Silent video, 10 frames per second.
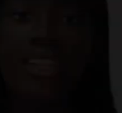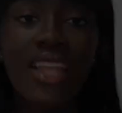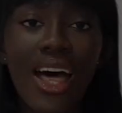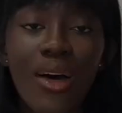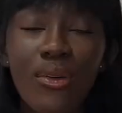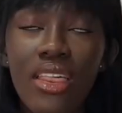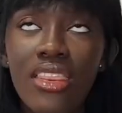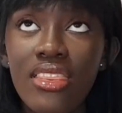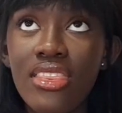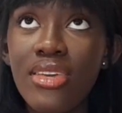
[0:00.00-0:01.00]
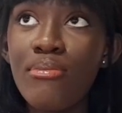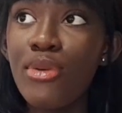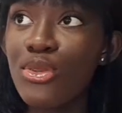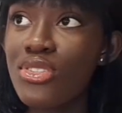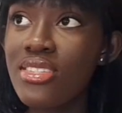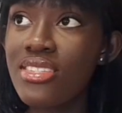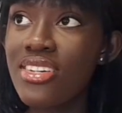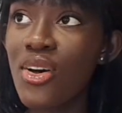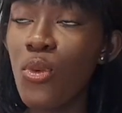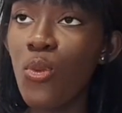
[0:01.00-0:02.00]
Now, the
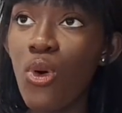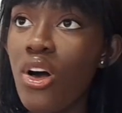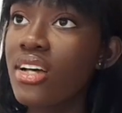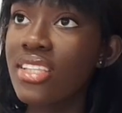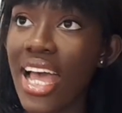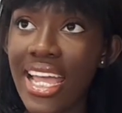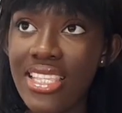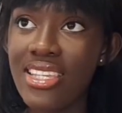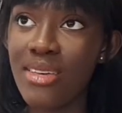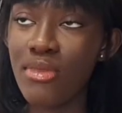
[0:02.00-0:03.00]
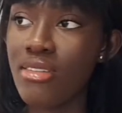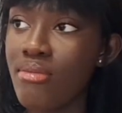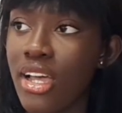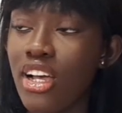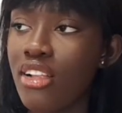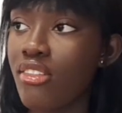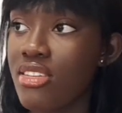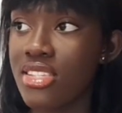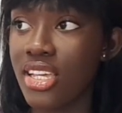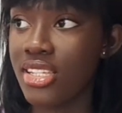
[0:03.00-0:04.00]
most worn item in my
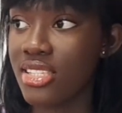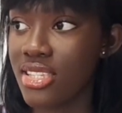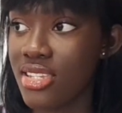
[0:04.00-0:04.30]
closet